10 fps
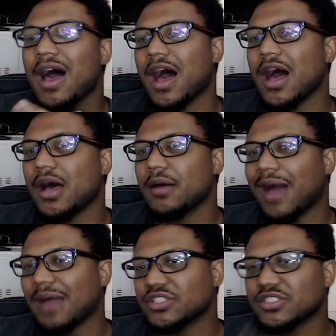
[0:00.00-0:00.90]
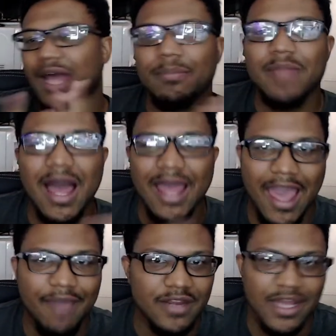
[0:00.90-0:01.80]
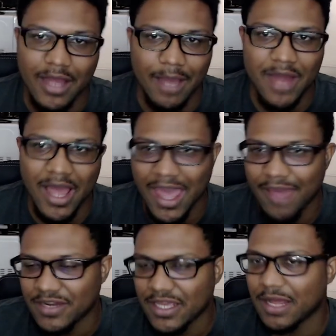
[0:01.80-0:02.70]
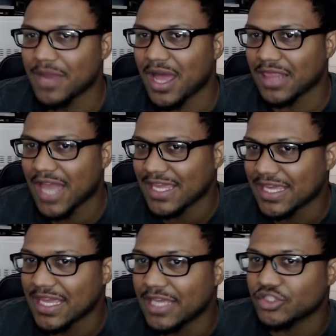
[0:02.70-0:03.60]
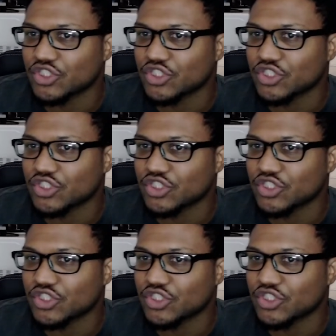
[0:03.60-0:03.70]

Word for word: I'm not having it. I'm not liking it.